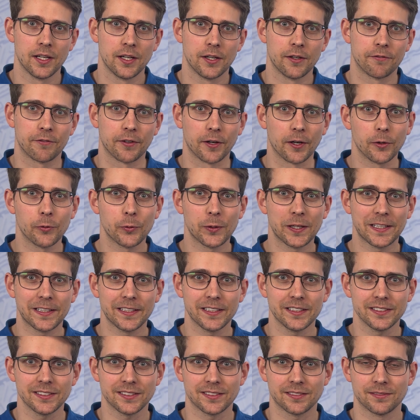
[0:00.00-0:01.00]
Following
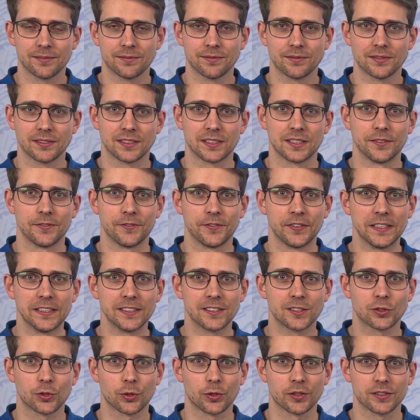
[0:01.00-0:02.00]
this, the field
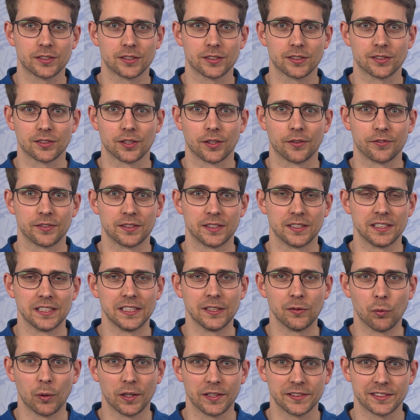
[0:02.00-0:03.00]
sources of the
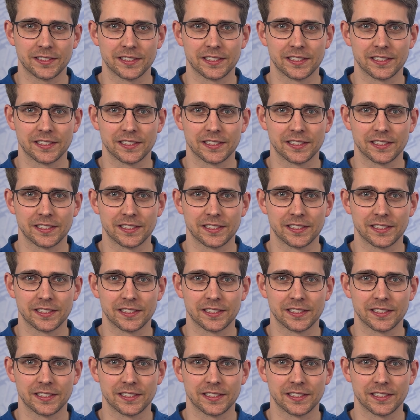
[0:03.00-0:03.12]
E1